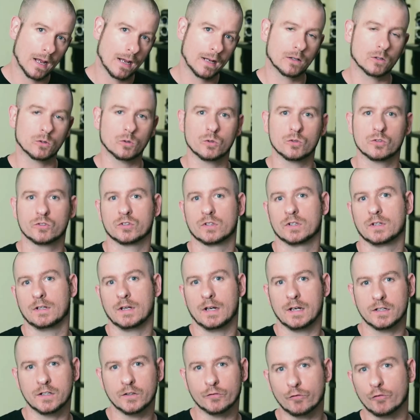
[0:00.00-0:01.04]
angles and,
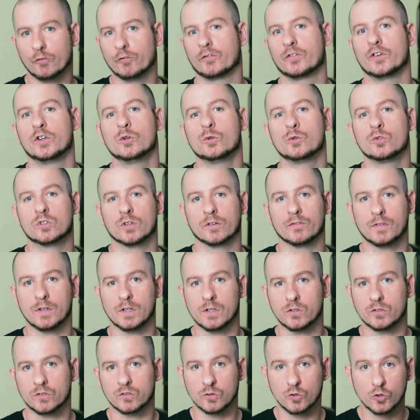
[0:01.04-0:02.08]
and different views of
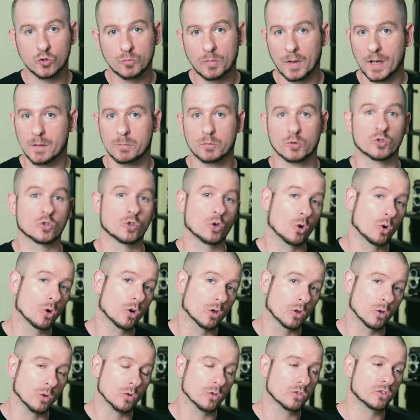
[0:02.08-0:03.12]
these newspapers and
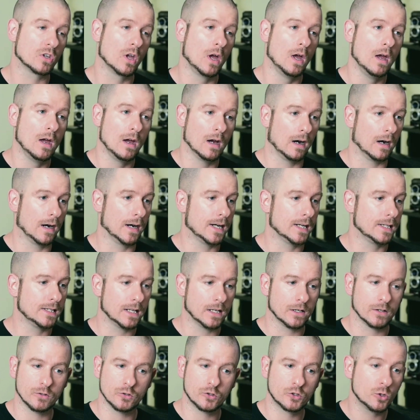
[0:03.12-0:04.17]
articles, and
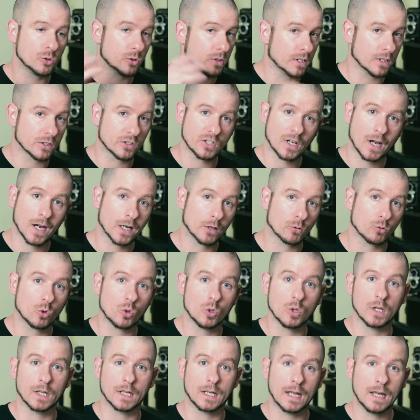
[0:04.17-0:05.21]
then shoot the entire
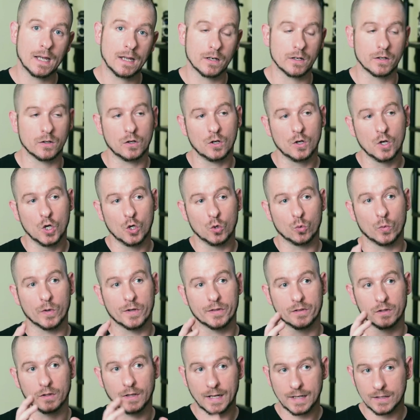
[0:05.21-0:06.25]
roll again
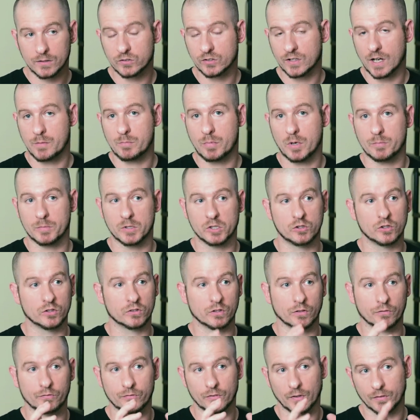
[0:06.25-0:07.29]
with landscape
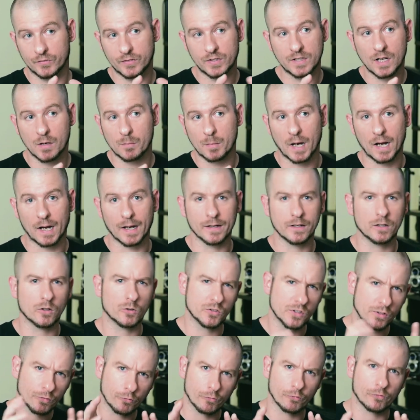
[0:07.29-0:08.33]
images of, of T M I. You know,
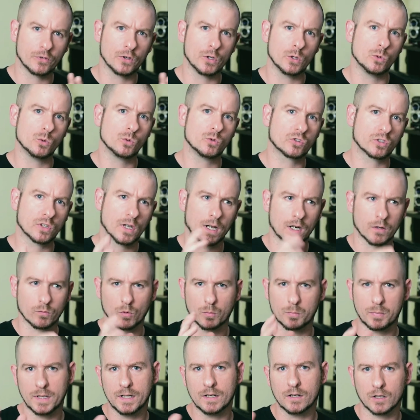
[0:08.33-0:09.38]
different views, kind of
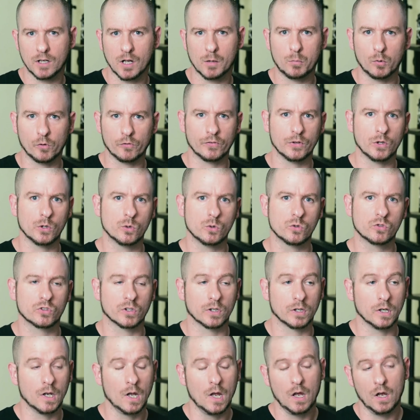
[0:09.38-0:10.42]
repeat a couple of views,
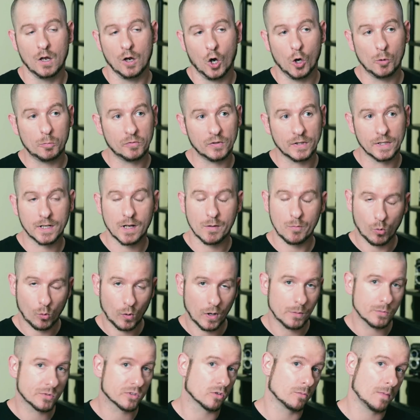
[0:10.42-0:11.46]
and hopefully come
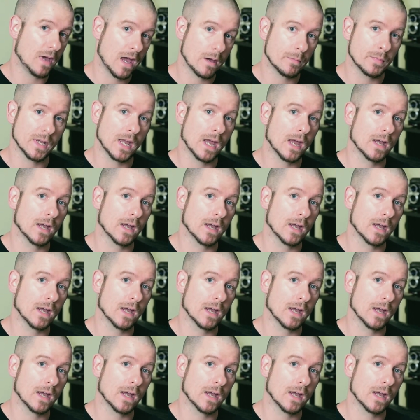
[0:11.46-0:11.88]
away with some happy